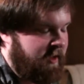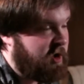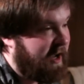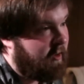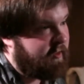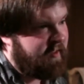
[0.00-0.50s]
the
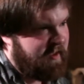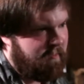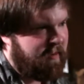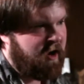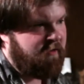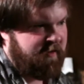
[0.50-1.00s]
Shadows of the
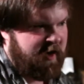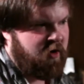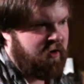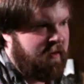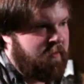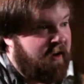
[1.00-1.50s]
Empire
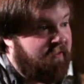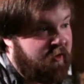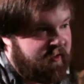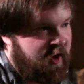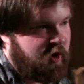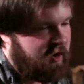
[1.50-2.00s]
video game
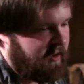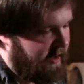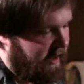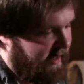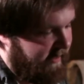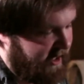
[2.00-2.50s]
novelization.
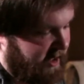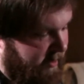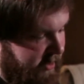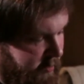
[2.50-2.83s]
They talk about